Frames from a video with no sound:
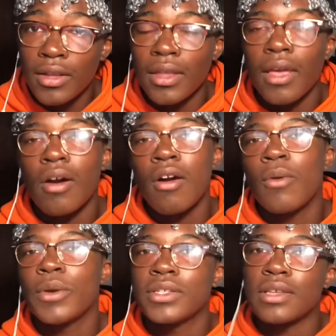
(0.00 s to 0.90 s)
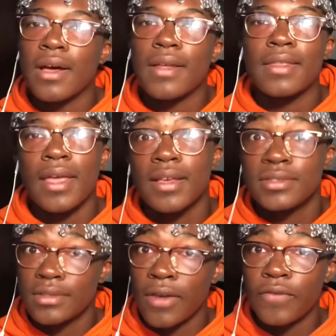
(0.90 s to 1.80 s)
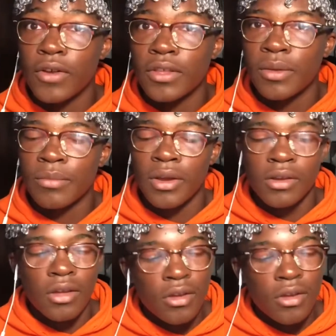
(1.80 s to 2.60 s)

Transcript: They always got that stuff on them, right?